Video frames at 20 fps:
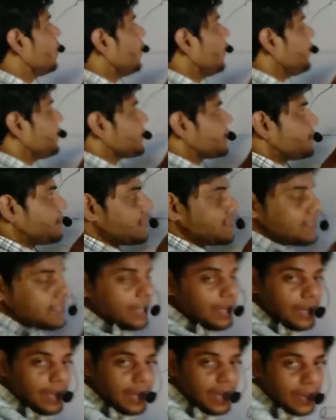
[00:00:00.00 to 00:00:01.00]
It is present
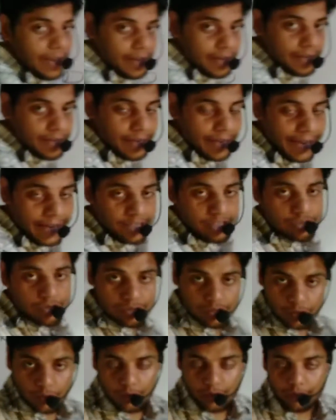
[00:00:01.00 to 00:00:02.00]
in
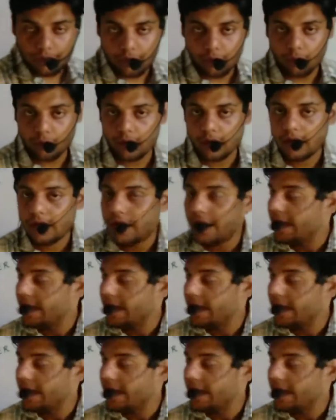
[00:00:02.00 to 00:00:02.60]
extracellular fluid,